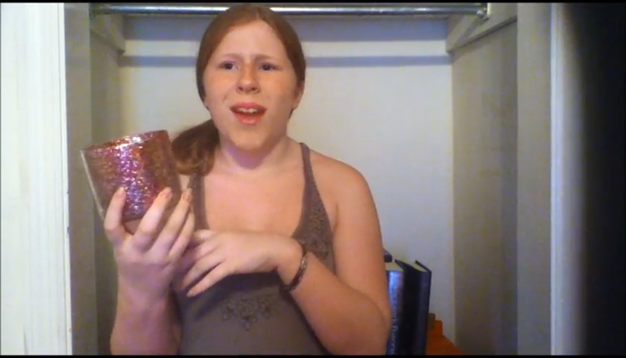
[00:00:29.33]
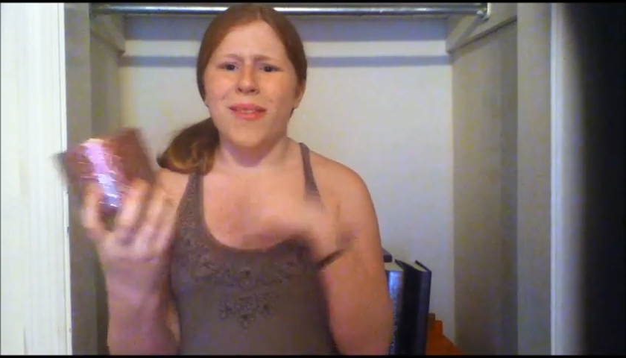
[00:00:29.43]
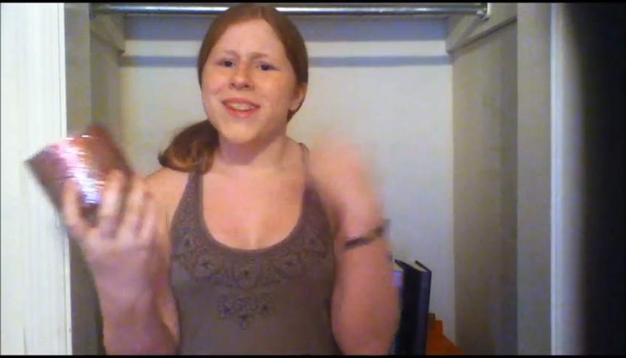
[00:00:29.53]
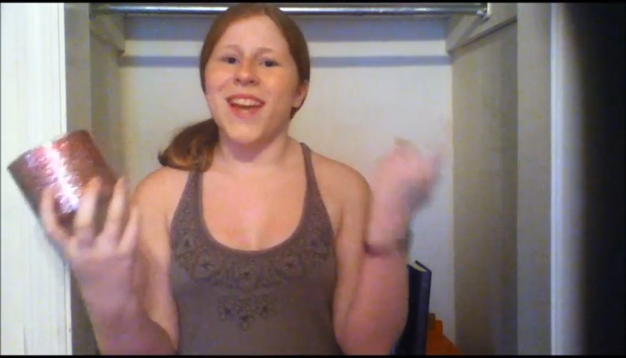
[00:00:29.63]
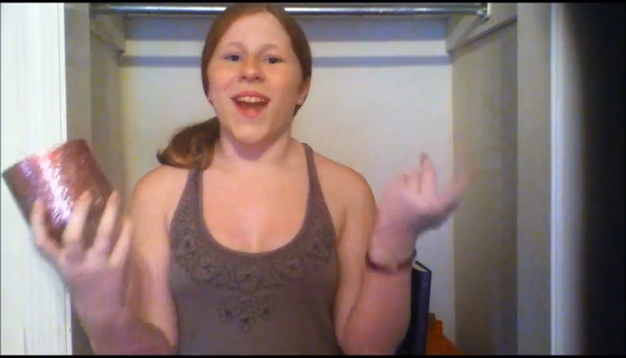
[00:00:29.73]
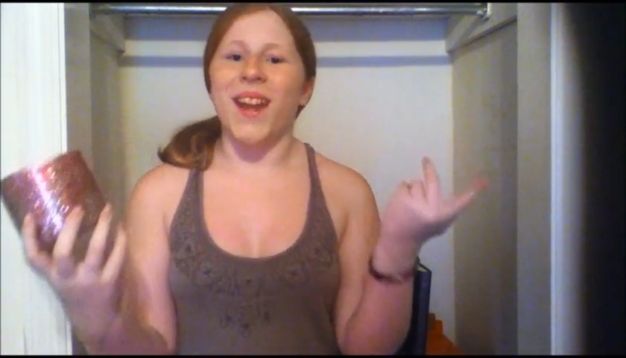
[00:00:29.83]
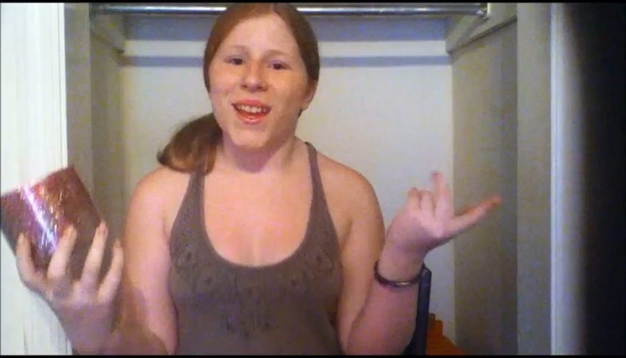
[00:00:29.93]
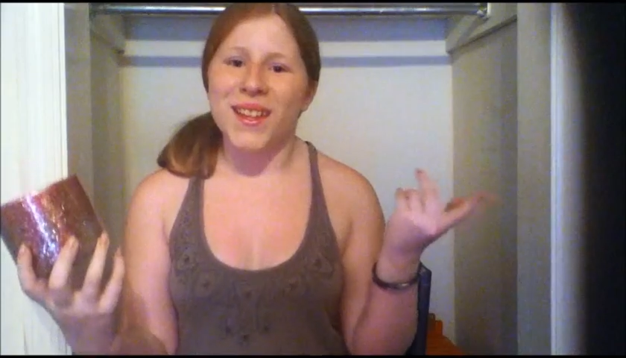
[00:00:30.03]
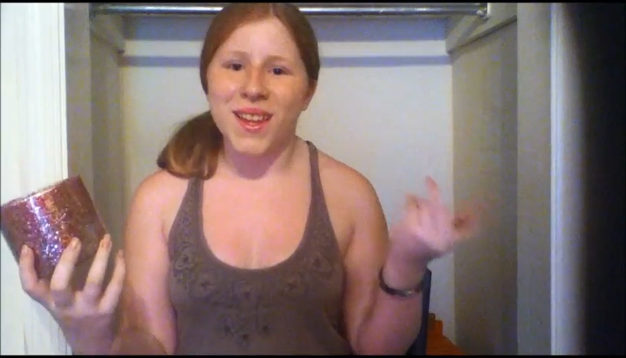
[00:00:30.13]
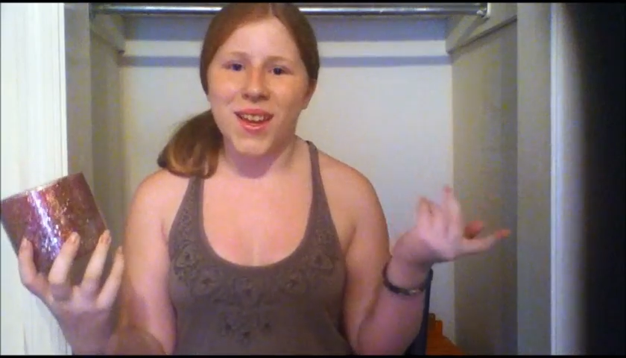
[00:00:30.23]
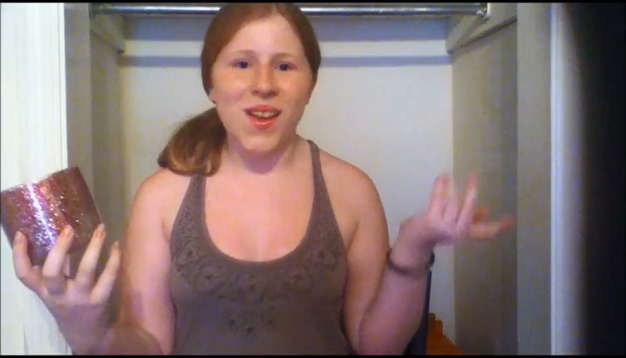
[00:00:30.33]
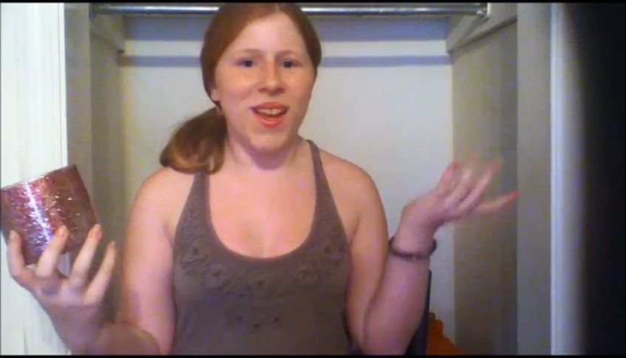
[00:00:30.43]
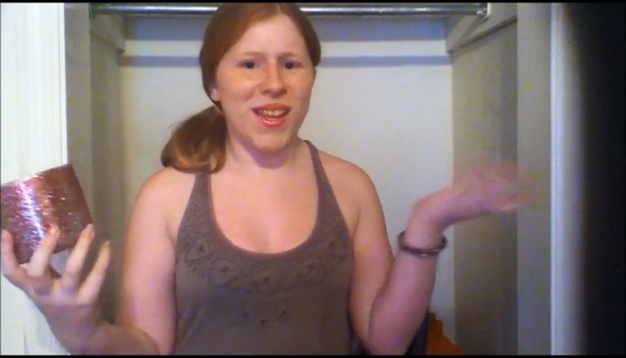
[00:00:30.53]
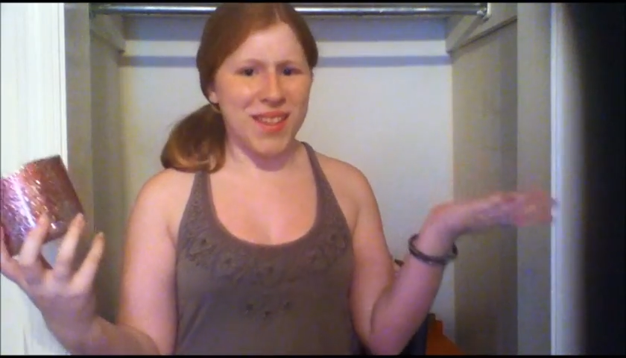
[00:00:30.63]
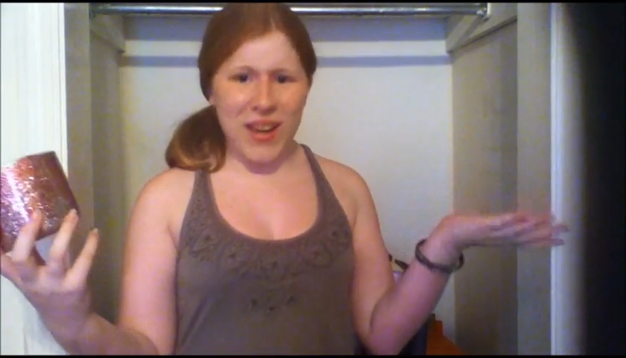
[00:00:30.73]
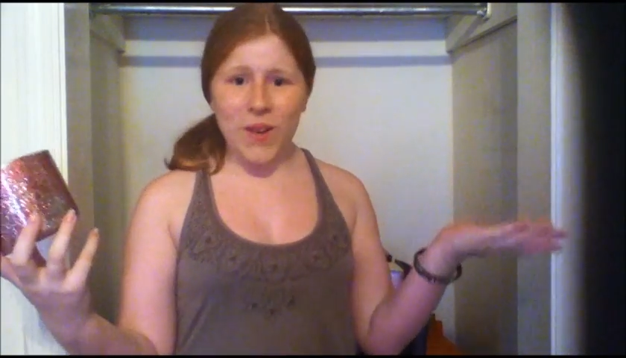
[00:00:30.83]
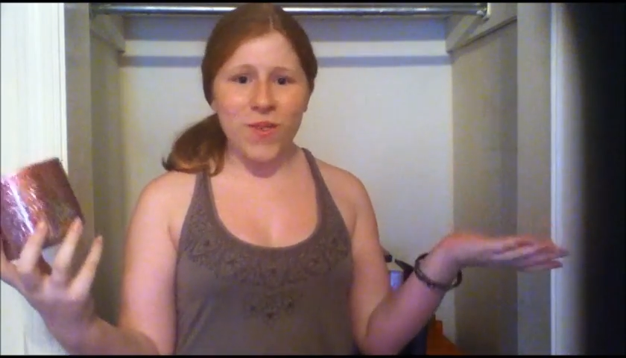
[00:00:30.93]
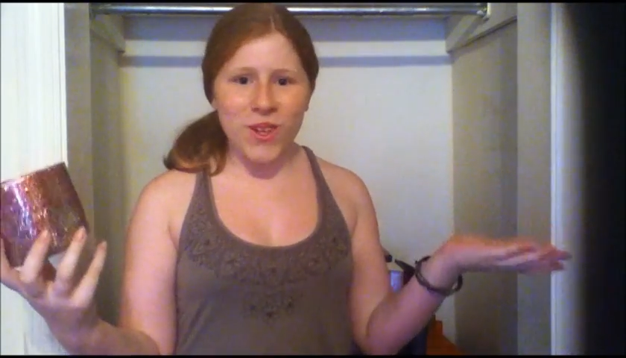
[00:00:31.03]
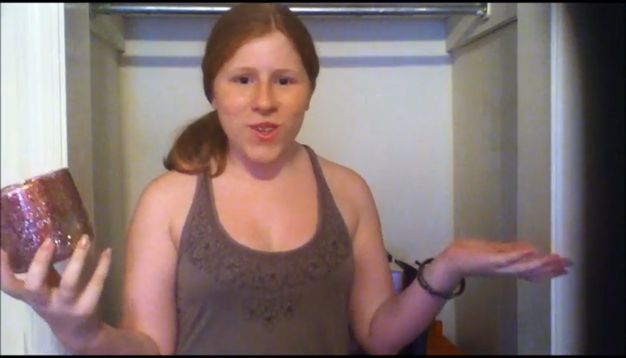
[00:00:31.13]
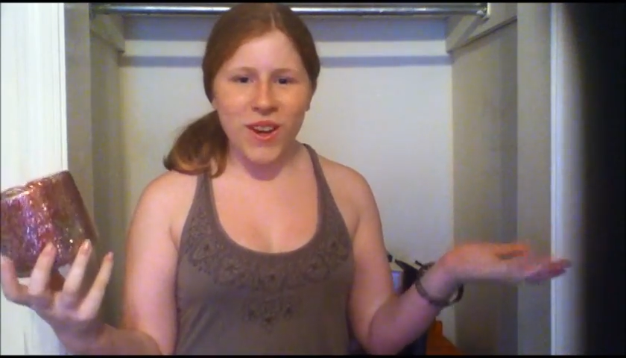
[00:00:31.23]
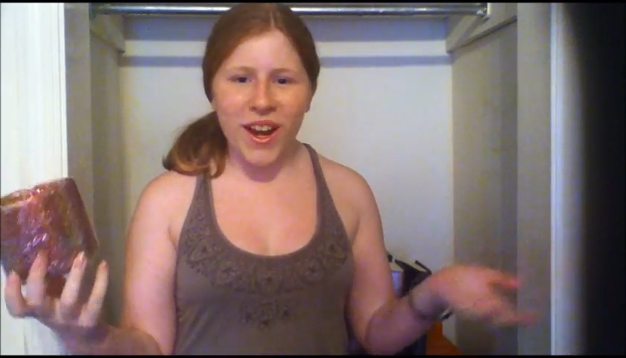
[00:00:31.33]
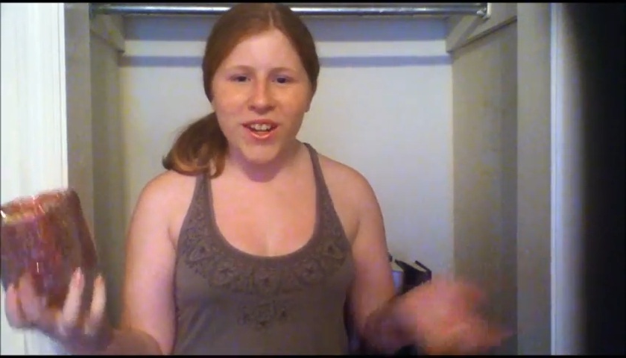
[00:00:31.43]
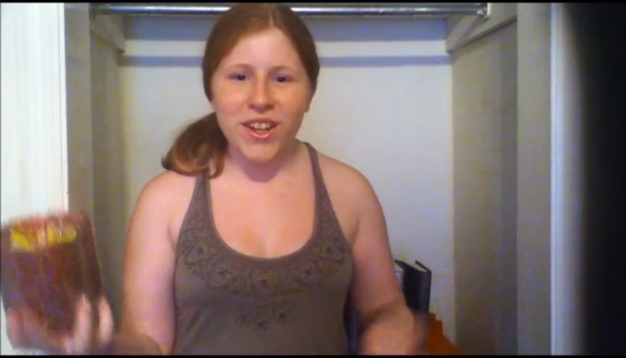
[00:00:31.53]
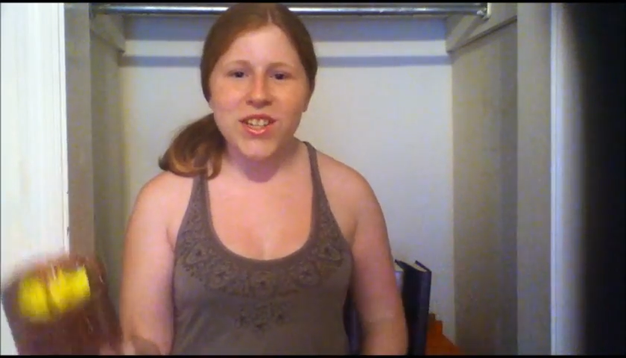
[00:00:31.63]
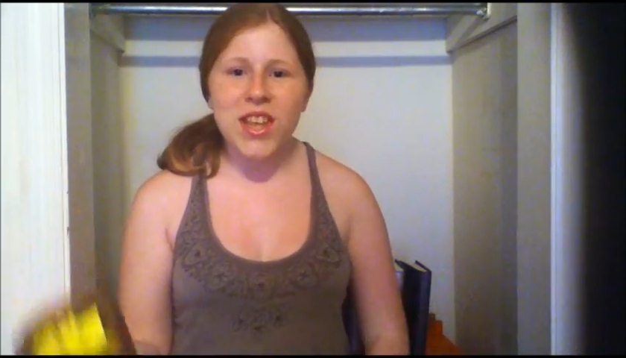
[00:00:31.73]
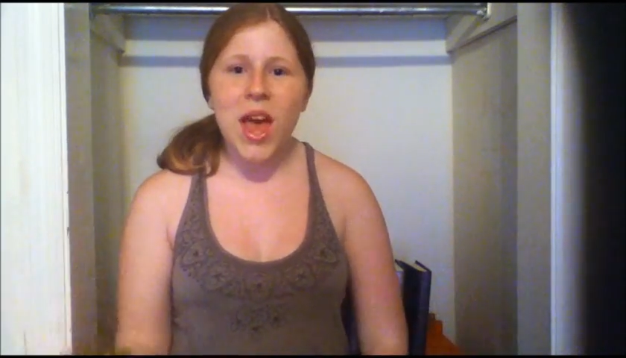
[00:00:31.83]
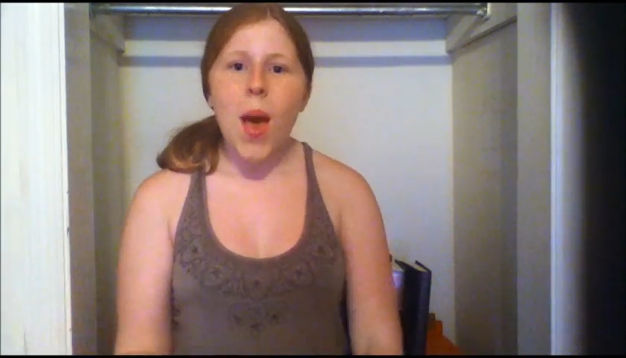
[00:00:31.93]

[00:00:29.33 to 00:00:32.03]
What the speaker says: I wish I had a container of fictional characters,